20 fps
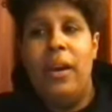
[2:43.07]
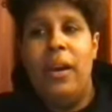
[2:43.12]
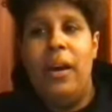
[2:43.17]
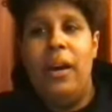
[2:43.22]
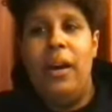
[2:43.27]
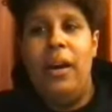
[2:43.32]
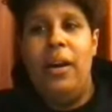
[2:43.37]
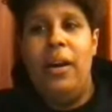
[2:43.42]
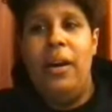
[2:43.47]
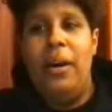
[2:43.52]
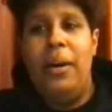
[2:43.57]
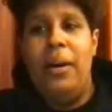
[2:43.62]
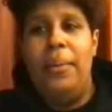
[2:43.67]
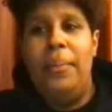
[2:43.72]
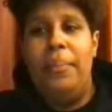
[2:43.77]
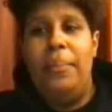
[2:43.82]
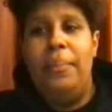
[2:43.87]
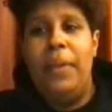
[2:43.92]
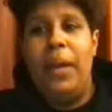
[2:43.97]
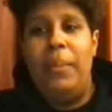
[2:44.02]

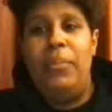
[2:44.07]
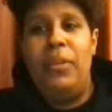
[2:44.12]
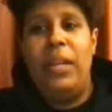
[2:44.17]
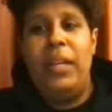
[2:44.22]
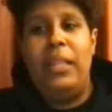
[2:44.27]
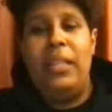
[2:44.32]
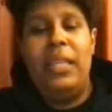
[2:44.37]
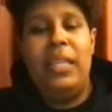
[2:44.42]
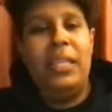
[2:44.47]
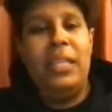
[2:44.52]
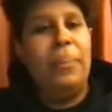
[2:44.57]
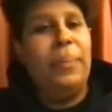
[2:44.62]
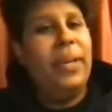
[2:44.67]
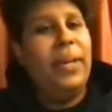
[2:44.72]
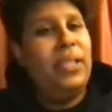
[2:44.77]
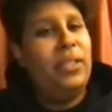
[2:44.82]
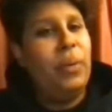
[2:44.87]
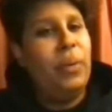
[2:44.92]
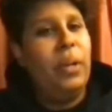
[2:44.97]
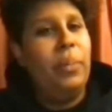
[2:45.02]
I'm trying to think the
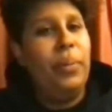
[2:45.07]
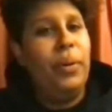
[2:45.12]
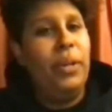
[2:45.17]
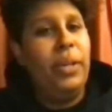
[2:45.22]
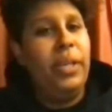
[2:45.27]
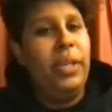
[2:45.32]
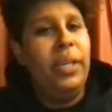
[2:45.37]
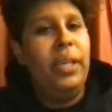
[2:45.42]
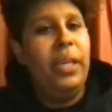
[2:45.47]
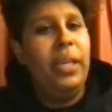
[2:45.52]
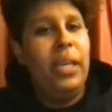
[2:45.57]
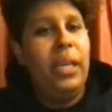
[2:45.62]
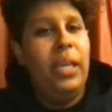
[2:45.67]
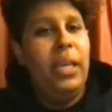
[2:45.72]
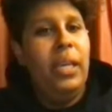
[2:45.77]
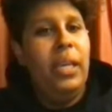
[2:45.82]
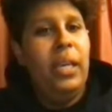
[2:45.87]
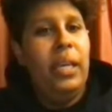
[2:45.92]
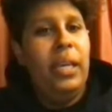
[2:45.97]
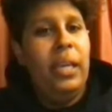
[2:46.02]
best way to put it.
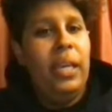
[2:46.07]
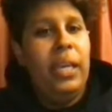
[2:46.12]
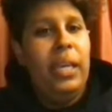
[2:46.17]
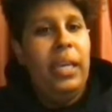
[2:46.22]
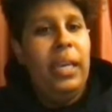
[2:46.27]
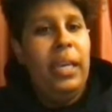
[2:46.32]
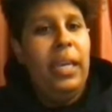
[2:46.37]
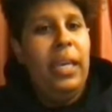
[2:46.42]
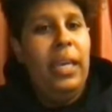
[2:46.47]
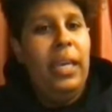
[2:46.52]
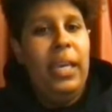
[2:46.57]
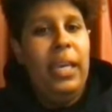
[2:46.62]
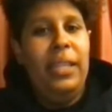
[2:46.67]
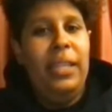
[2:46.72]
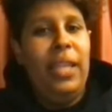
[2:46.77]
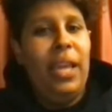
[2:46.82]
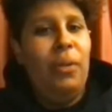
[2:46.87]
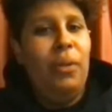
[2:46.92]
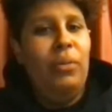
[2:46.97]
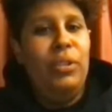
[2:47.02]

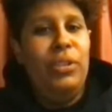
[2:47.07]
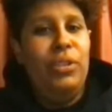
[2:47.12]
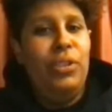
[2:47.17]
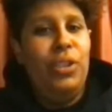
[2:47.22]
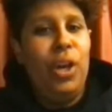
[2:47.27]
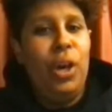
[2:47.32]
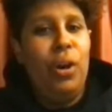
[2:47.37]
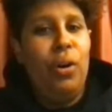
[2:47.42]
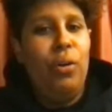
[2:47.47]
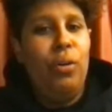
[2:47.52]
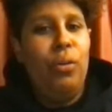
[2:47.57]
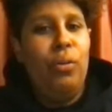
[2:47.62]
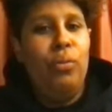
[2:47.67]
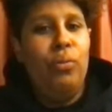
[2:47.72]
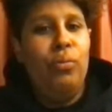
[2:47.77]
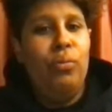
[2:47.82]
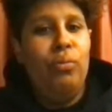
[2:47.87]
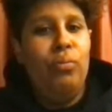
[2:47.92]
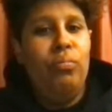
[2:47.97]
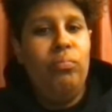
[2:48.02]
There was
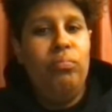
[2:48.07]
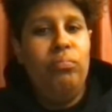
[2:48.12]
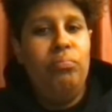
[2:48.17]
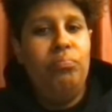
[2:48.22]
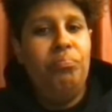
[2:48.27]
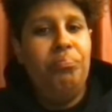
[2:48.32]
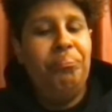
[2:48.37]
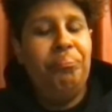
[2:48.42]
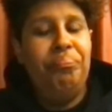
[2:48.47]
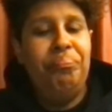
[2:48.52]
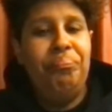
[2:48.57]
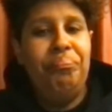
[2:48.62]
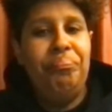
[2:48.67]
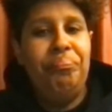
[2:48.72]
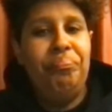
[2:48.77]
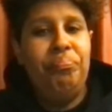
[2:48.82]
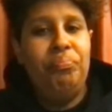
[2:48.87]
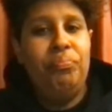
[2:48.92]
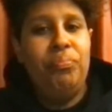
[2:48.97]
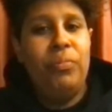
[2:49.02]
no.
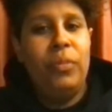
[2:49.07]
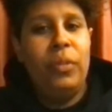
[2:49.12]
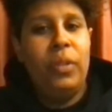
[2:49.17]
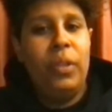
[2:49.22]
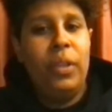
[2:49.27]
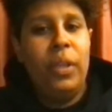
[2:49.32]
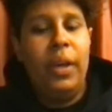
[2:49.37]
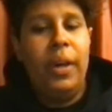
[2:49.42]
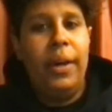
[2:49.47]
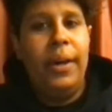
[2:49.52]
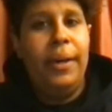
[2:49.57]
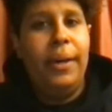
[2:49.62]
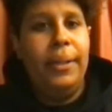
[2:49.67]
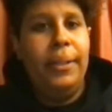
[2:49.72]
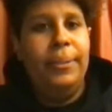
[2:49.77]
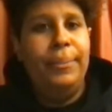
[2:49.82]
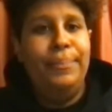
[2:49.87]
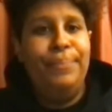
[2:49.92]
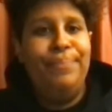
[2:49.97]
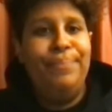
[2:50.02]

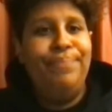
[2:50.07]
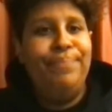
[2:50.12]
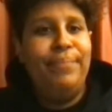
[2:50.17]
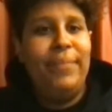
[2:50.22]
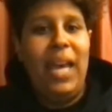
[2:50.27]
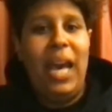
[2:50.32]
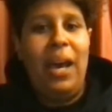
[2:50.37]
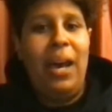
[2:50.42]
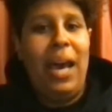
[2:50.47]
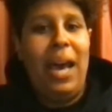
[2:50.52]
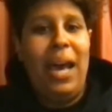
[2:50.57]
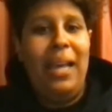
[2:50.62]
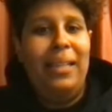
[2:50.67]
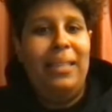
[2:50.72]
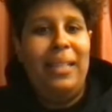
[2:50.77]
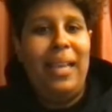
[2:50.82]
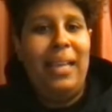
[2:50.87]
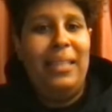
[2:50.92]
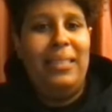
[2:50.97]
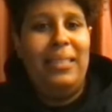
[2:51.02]
I
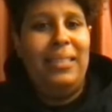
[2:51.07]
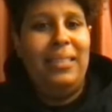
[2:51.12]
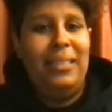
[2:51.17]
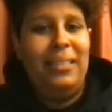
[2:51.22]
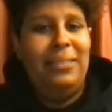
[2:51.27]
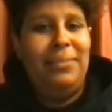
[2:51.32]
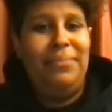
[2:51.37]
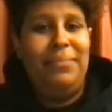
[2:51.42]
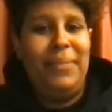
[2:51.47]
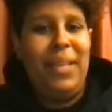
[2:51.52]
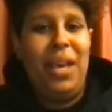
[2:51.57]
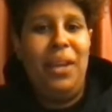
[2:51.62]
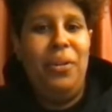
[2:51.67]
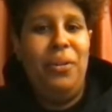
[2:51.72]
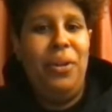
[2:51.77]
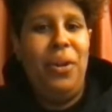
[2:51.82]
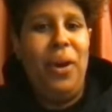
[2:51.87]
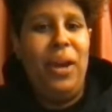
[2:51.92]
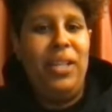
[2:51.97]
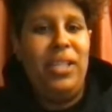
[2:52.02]

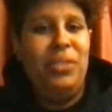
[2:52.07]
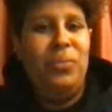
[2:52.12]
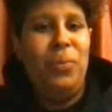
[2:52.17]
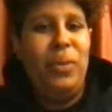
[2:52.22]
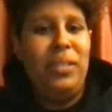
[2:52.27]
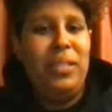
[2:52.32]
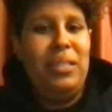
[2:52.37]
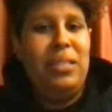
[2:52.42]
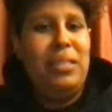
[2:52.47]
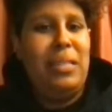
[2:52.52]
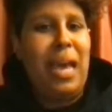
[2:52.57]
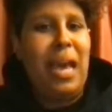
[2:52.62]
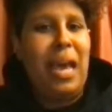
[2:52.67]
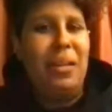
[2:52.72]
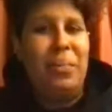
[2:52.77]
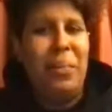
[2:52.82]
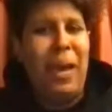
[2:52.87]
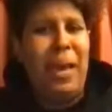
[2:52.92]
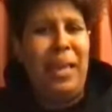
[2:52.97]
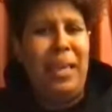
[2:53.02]
don't know. I just wasn't
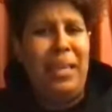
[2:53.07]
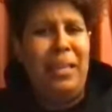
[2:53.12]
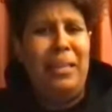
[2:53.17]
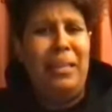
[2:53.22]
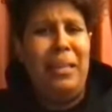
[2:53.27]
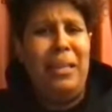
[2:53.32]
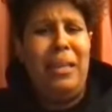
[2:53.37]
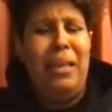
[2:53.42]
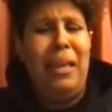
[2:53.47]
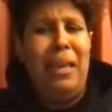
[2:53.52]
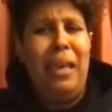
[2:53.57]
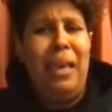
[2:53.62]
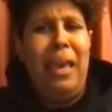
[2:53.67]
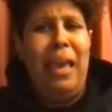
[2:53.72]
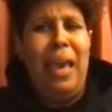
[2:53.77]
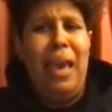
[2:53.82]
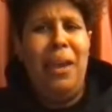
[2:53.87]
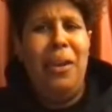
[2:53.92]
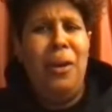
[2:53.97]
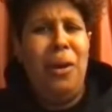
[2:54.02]
shocked by it
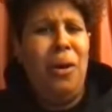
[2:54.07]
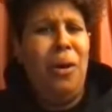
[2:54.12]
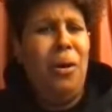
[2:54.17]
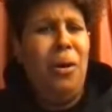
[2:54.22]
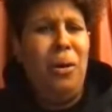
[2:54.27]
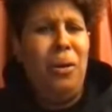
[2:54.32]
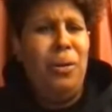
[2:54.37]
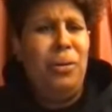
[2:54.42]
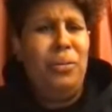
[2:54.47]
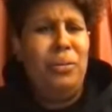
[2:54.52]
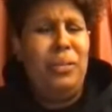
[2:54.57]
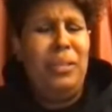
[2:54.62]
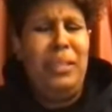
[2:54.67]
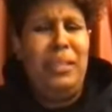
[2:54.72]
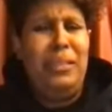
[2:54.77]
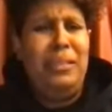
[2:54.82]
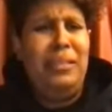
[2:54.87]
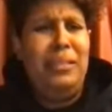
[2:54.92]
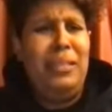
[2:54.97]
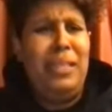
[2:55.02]
at all.
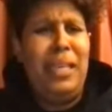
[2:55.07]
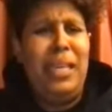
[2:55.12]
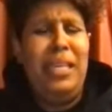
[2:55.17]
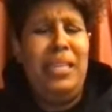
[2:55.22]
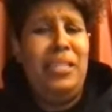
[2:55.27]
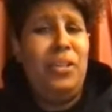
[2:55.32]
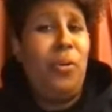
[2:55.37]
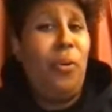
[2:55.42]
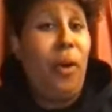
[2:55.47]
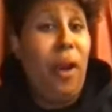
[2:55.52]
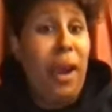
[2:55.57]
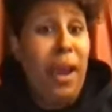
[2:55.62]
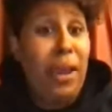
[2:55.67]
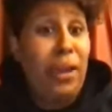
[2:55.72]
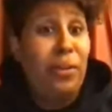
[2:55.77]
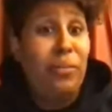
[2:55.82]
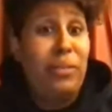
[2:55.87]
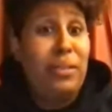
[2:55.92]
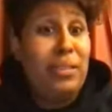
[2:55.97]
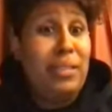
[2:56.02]
He
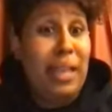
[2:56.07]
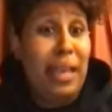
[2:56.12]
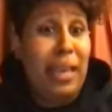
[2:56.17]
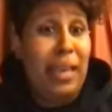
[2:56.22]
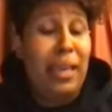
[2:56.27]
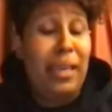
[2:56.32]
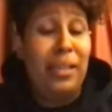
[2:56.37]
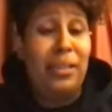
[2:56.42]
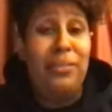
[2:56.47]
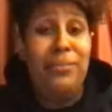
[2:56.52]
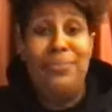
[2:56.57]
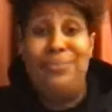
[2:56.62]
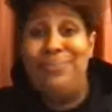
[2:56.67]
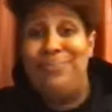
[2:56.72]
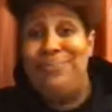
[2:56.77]
cried on the stand.